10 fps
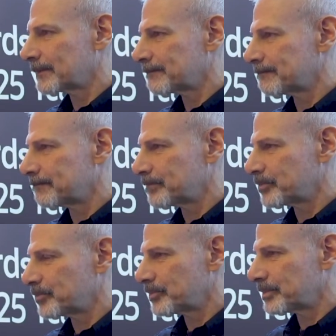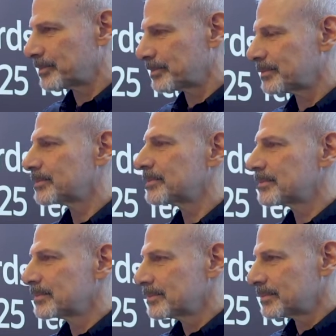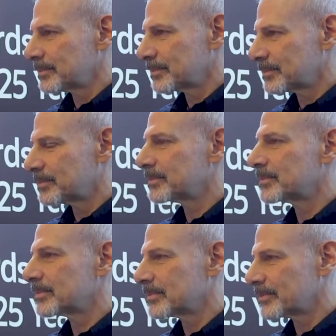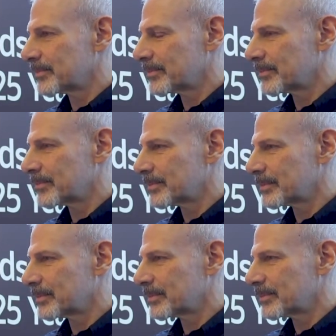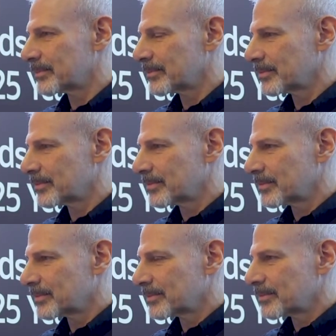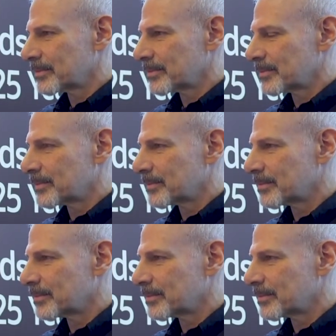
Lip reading: (silent)